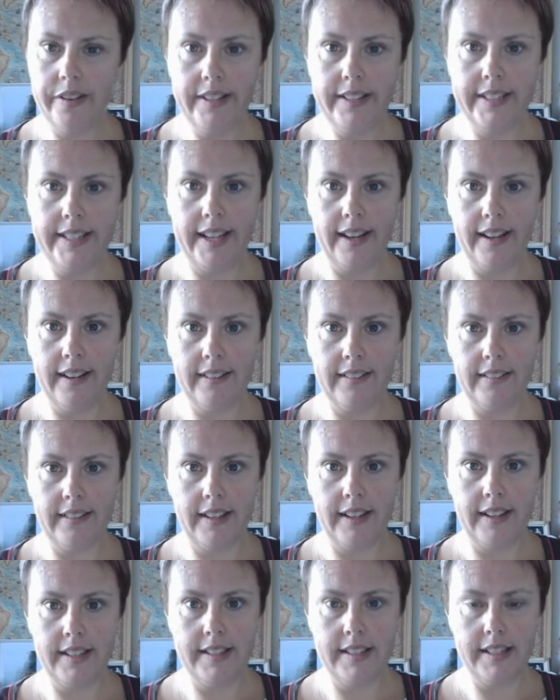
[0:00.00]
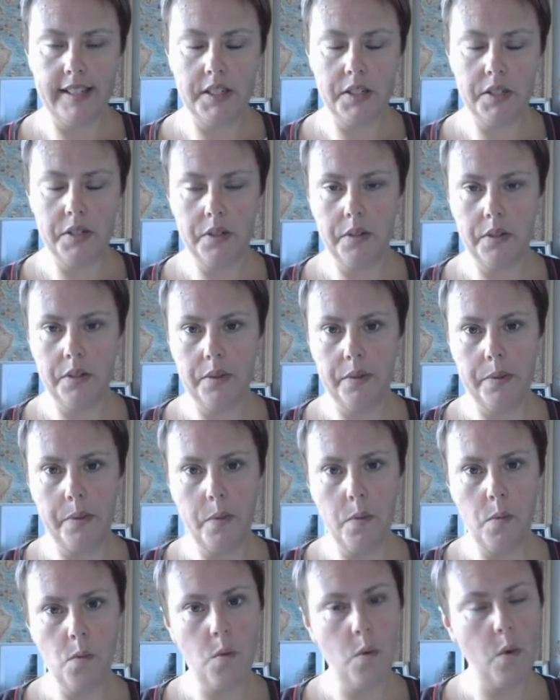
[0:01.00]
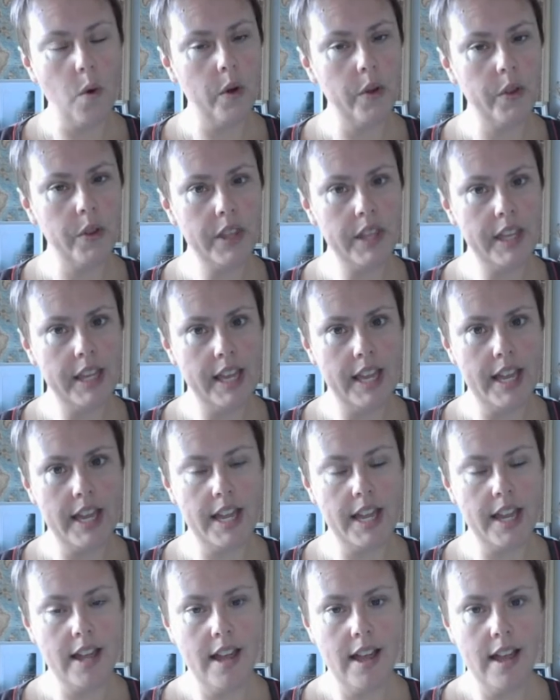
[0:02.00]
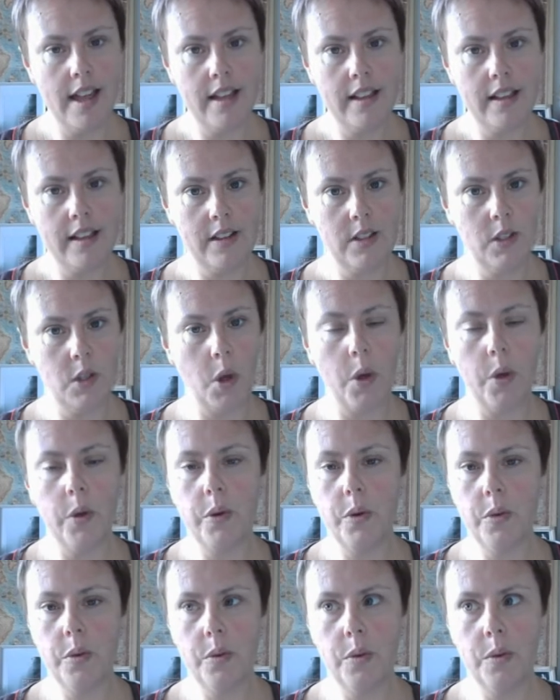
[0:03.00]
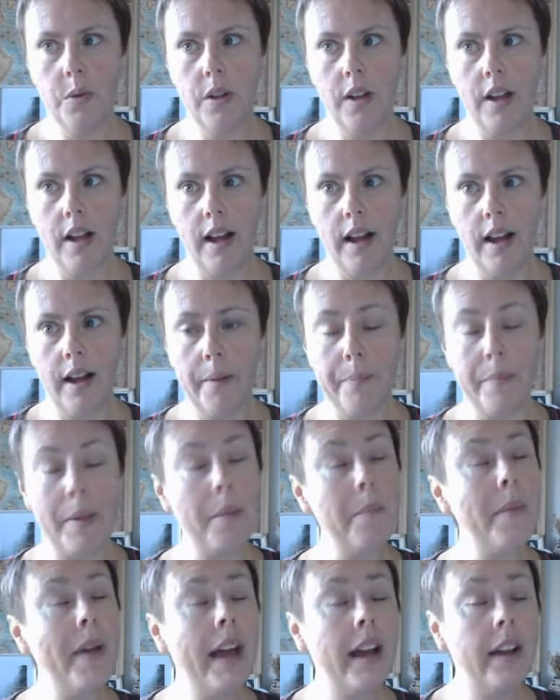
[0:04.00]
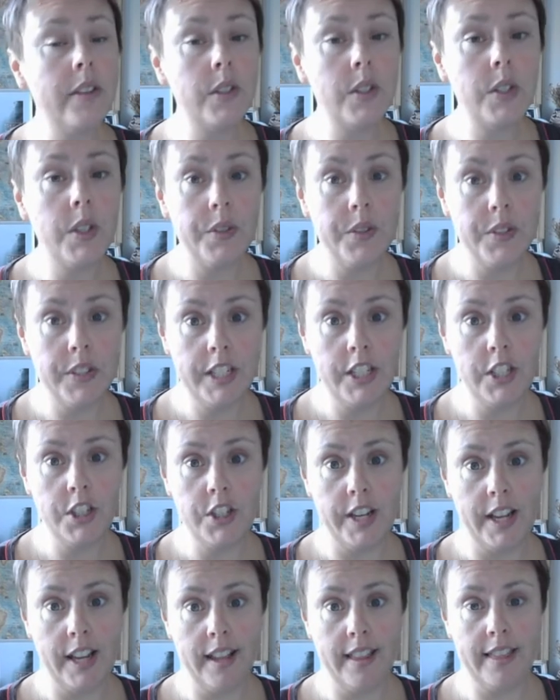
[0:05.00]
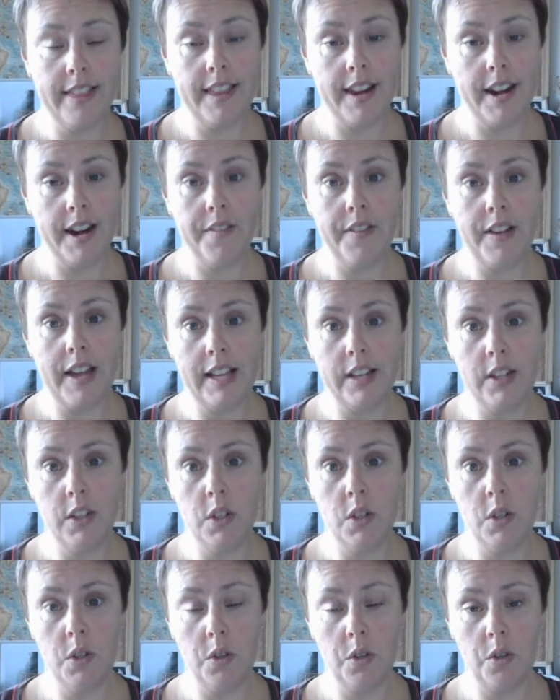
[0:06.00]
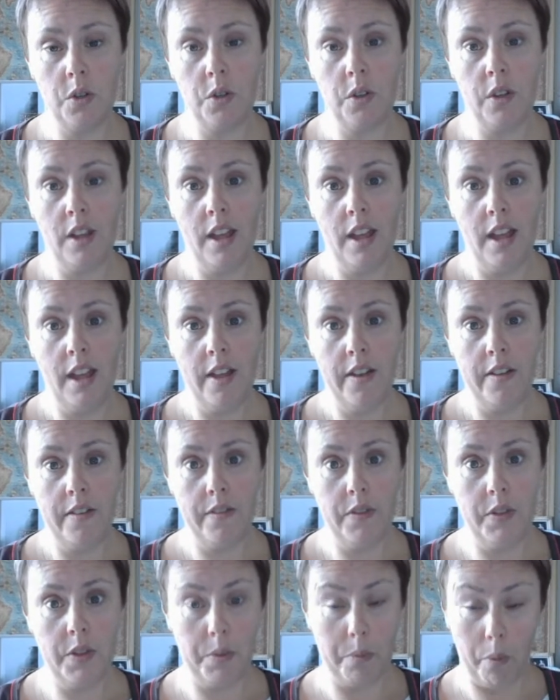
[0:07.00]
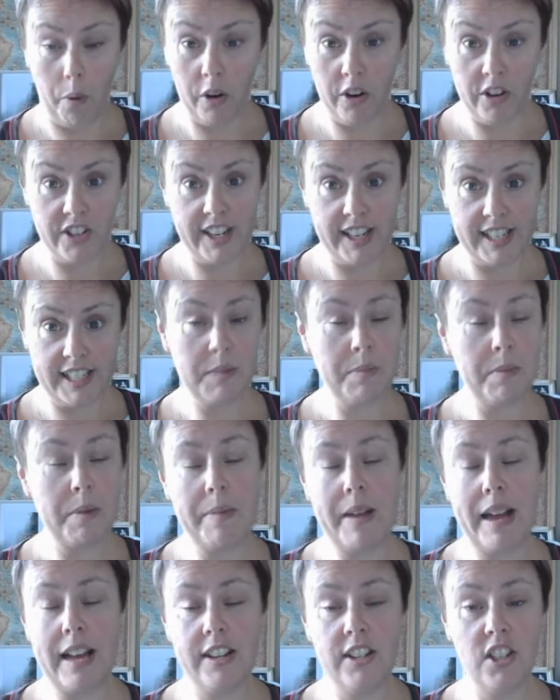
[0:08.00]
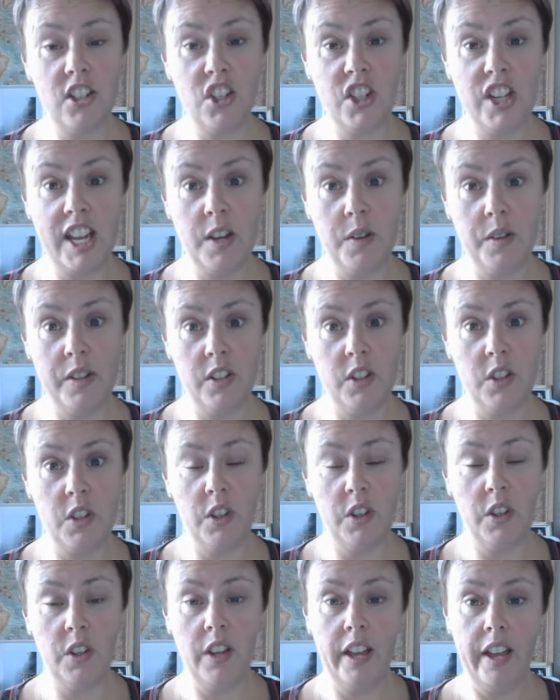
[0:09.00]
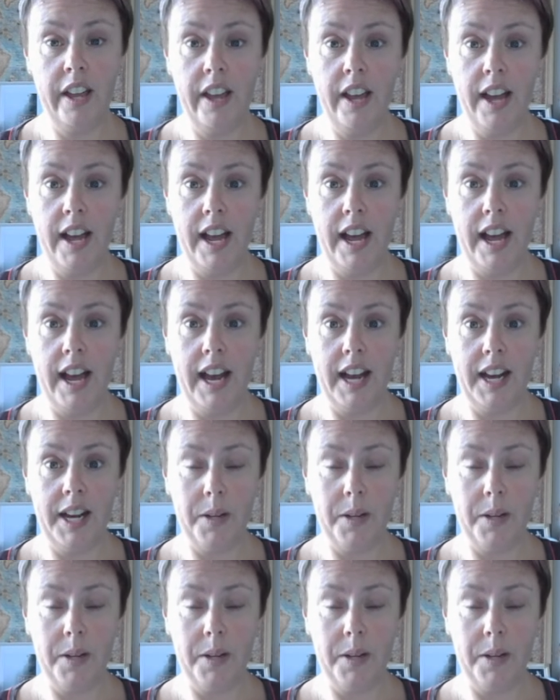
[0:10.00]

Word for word: I've noted down as to what the total um, amounts of stitching that I've had to do for the projects I'm about to share with you